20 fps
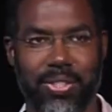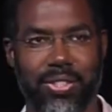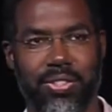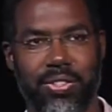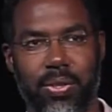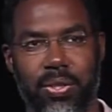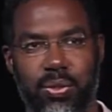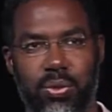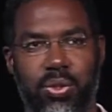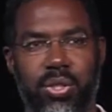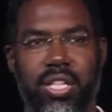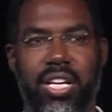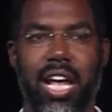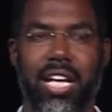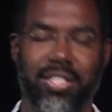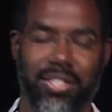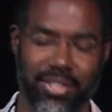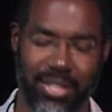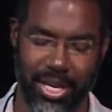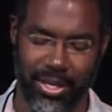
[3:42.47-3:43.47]
And so this was the
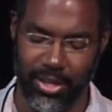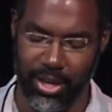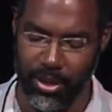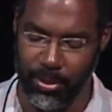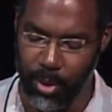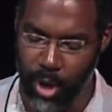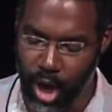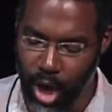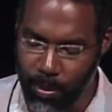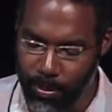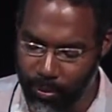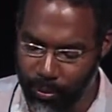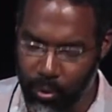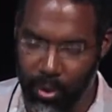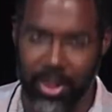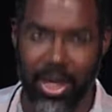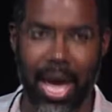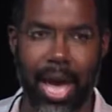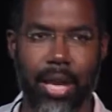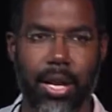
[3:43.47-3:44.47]
analysis I had done
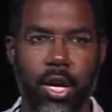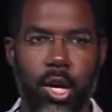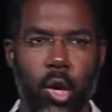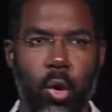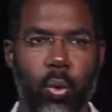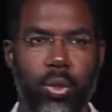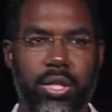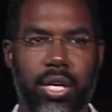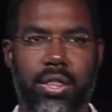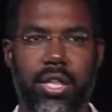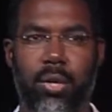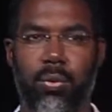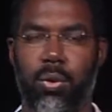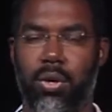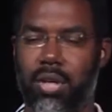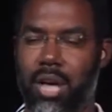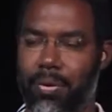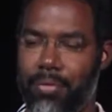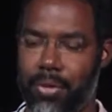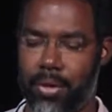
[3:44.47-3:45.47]
before that, which I think will
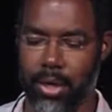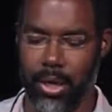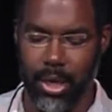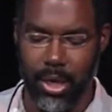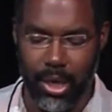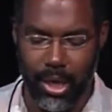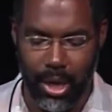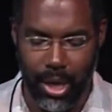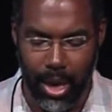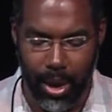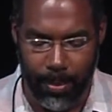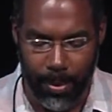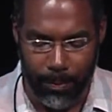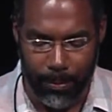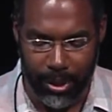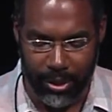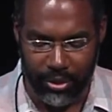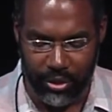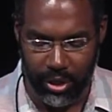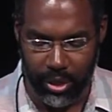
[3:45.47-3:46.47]
cover
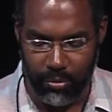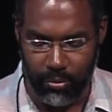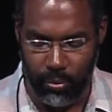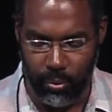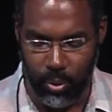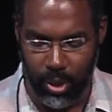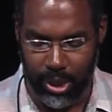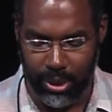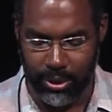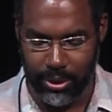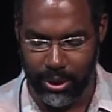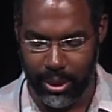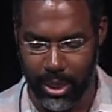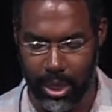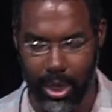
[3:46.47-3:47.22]
much of what